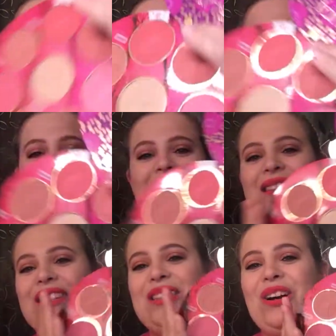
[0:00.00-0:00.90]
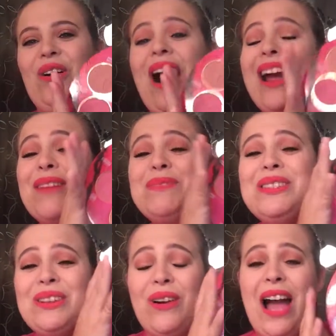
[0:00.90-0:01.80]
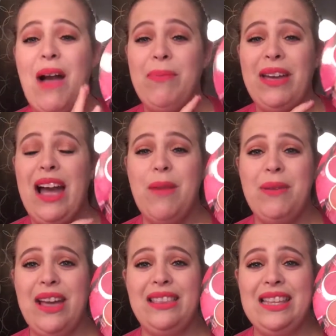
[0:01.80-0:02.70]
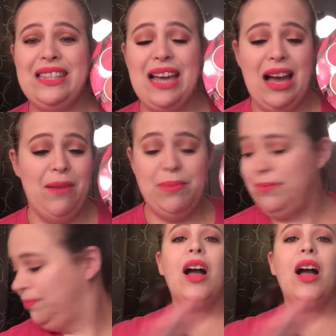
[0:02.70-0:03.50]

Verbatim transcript: Yes. So I am so happy I picked this up.